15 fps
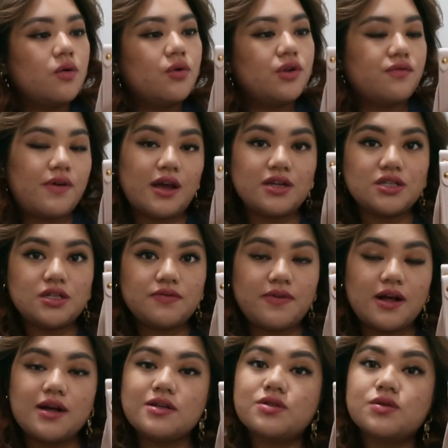what Fashion
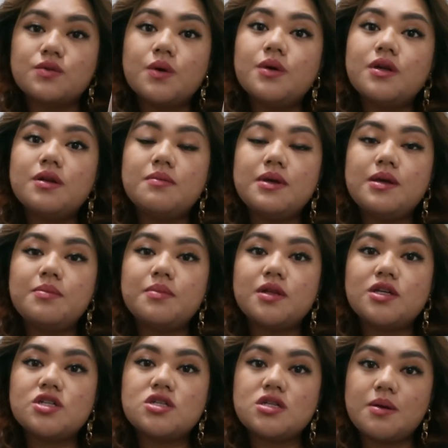File has quoted me,
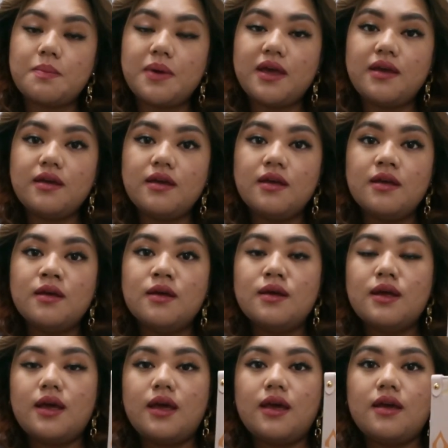plus shipping
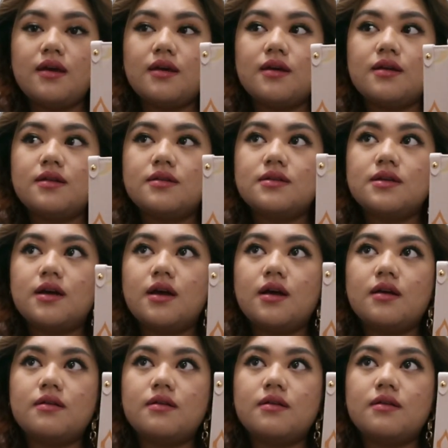and